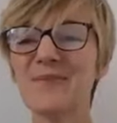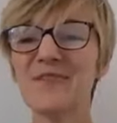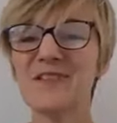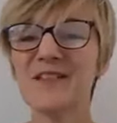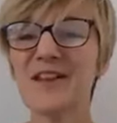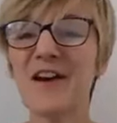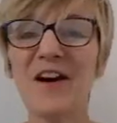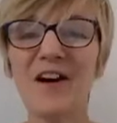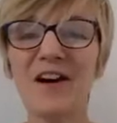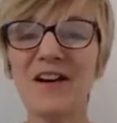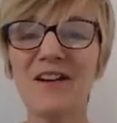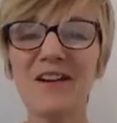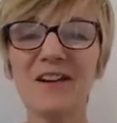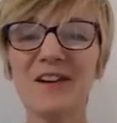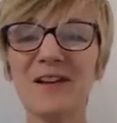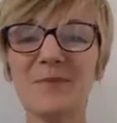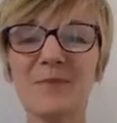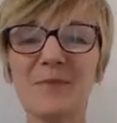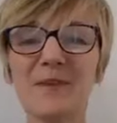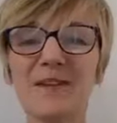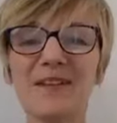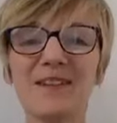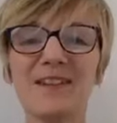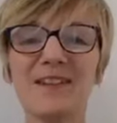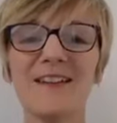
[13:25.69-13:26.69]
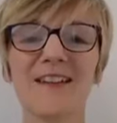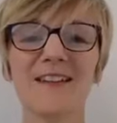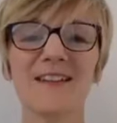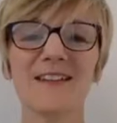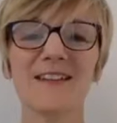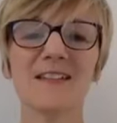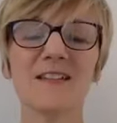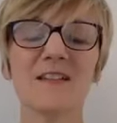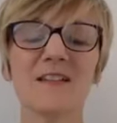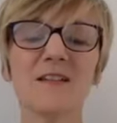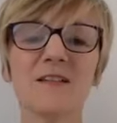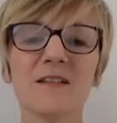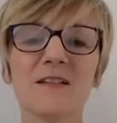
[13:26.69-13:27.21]
time, and
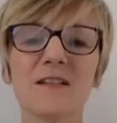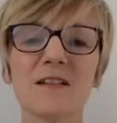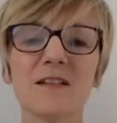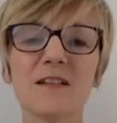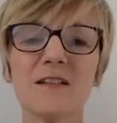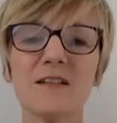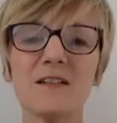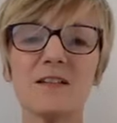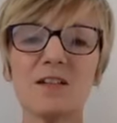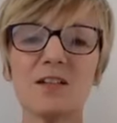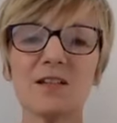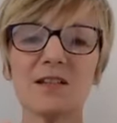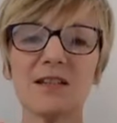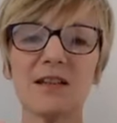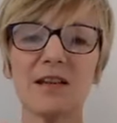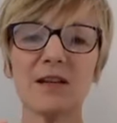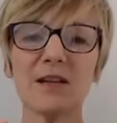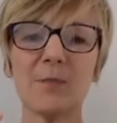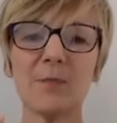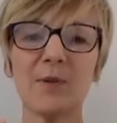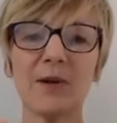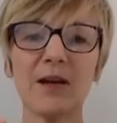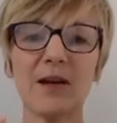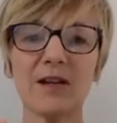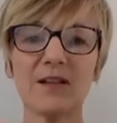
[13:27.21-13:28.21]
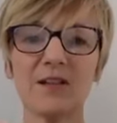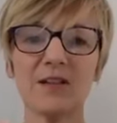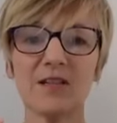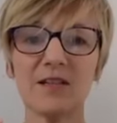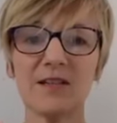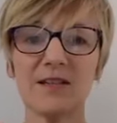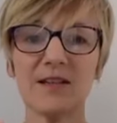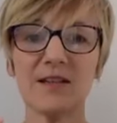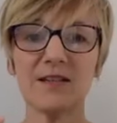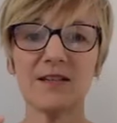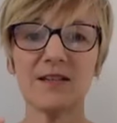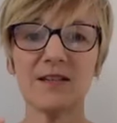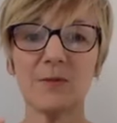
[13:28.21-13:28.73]
starting to just get a bit
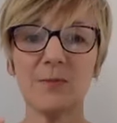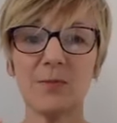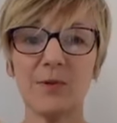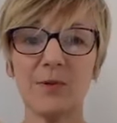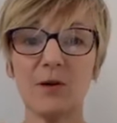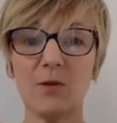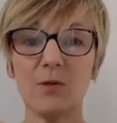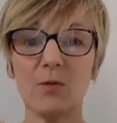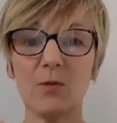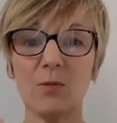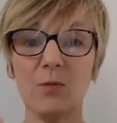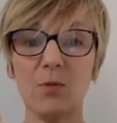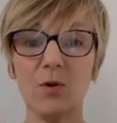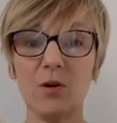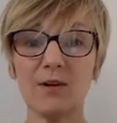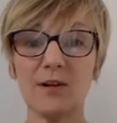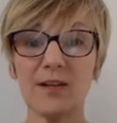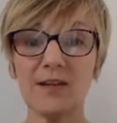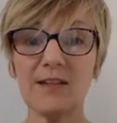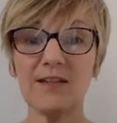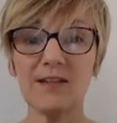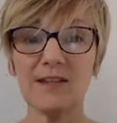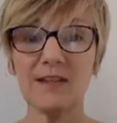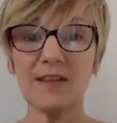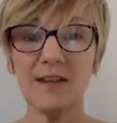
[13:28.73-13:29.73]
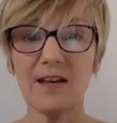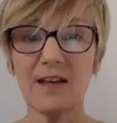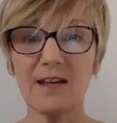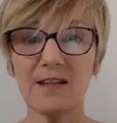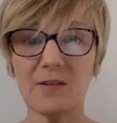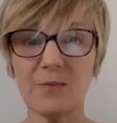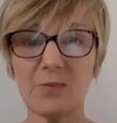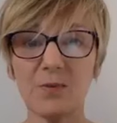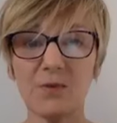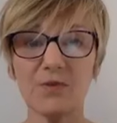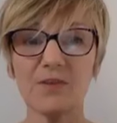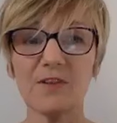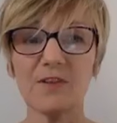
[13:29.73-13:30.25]
agitated about, what is
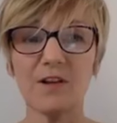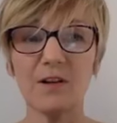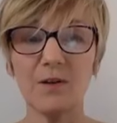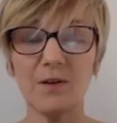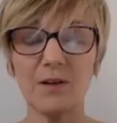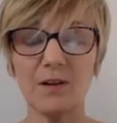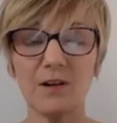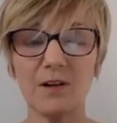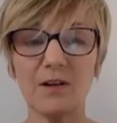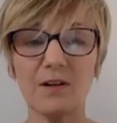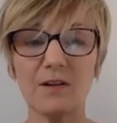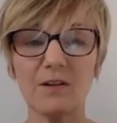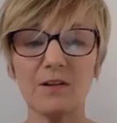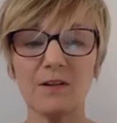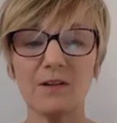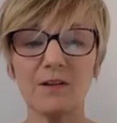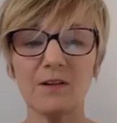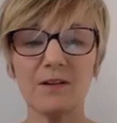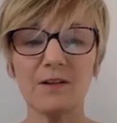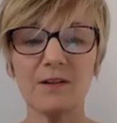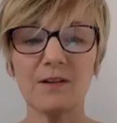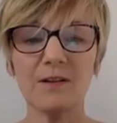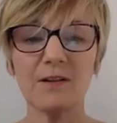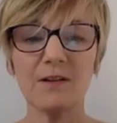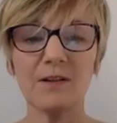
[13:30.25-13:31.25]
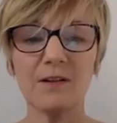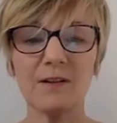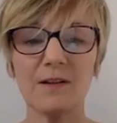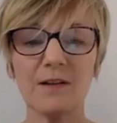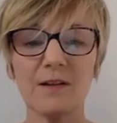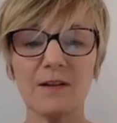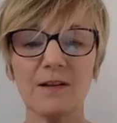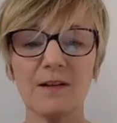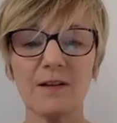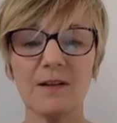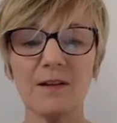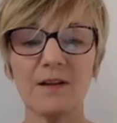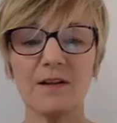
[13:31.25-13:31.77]
this? What's going on?
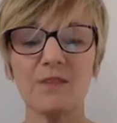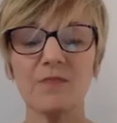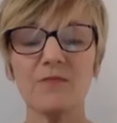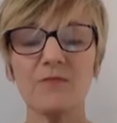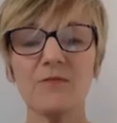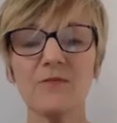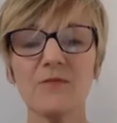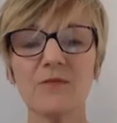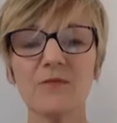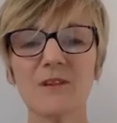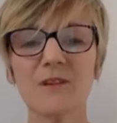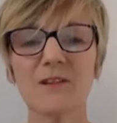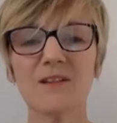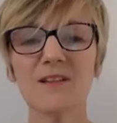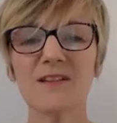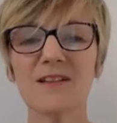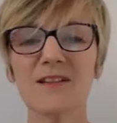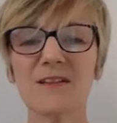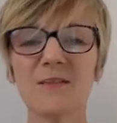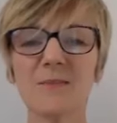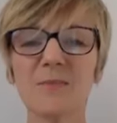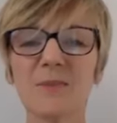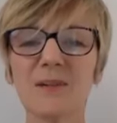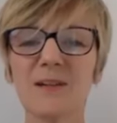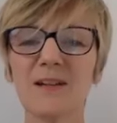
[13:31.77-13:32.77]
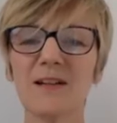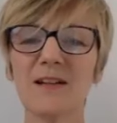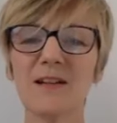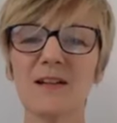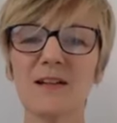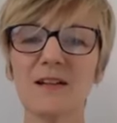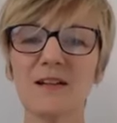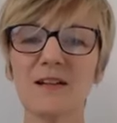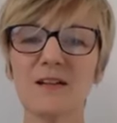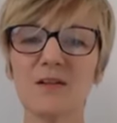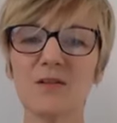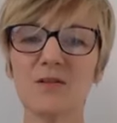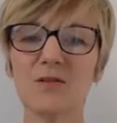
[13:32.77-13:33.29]
And just completely
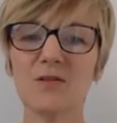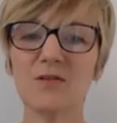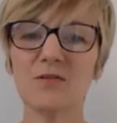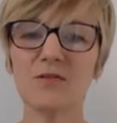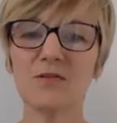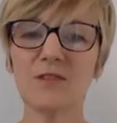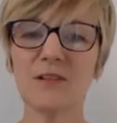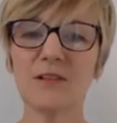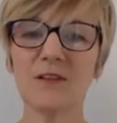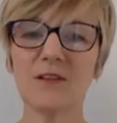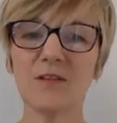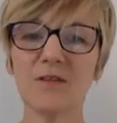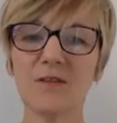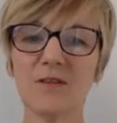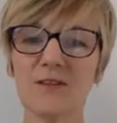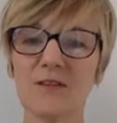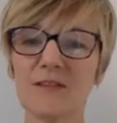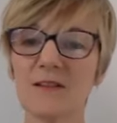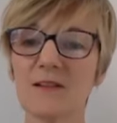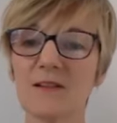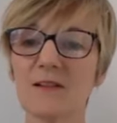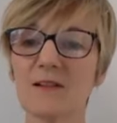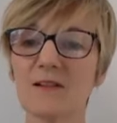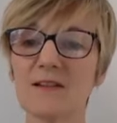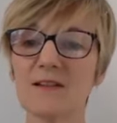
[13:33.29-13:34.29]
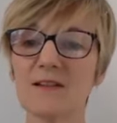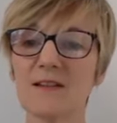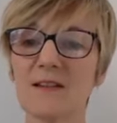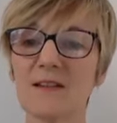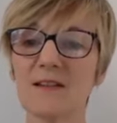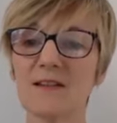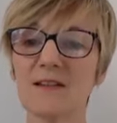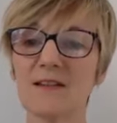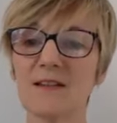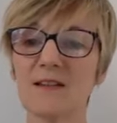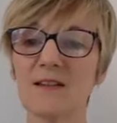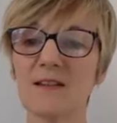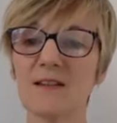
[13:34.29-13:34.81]
ignoring the physical
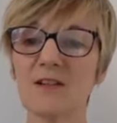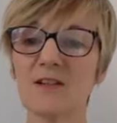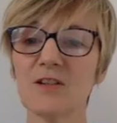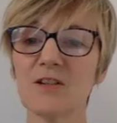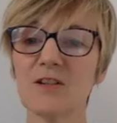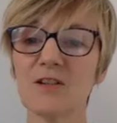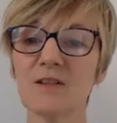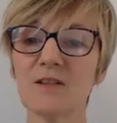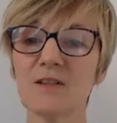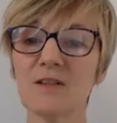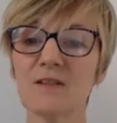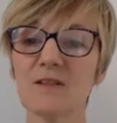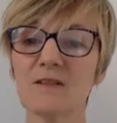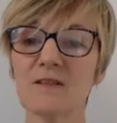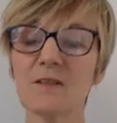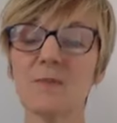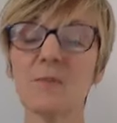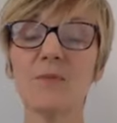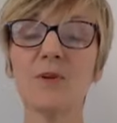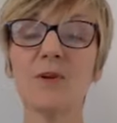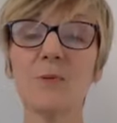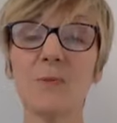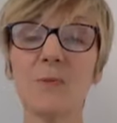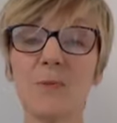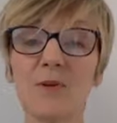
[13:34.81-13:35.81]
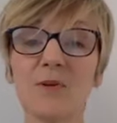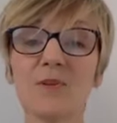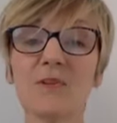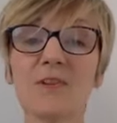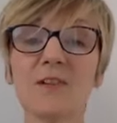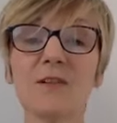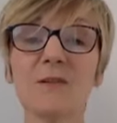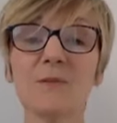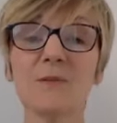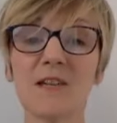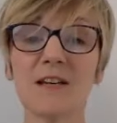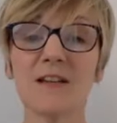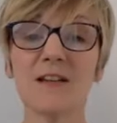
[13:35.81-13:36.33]
sensations. And my
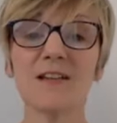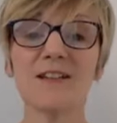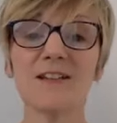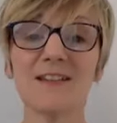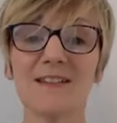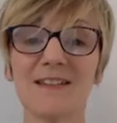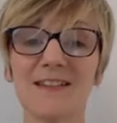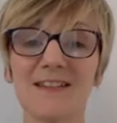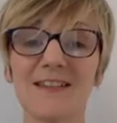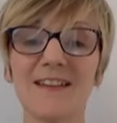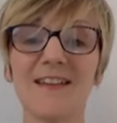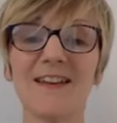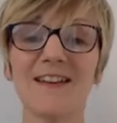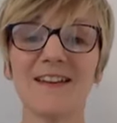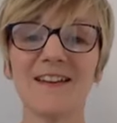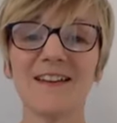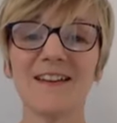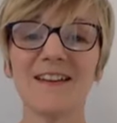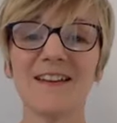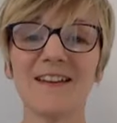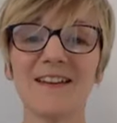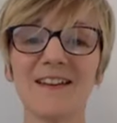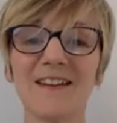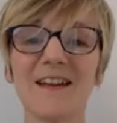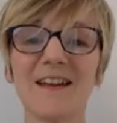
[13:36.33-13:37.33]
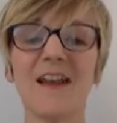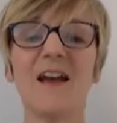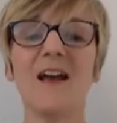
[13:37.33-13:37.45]
body was actually saying,